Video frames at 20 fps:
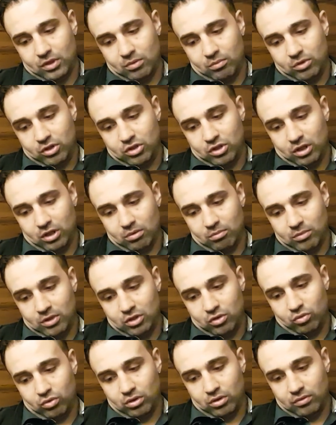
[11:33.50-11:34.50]
we're checking my
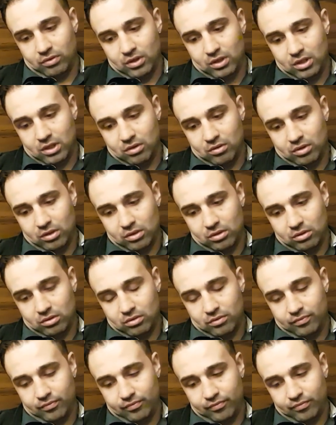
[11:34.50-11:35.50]
Twitter right now, aren't
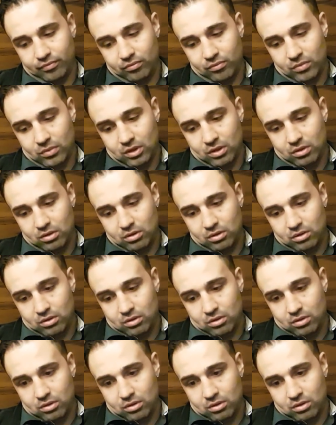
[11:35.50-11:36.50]

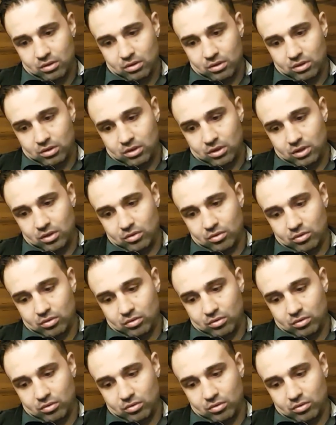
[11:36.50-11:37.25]
you?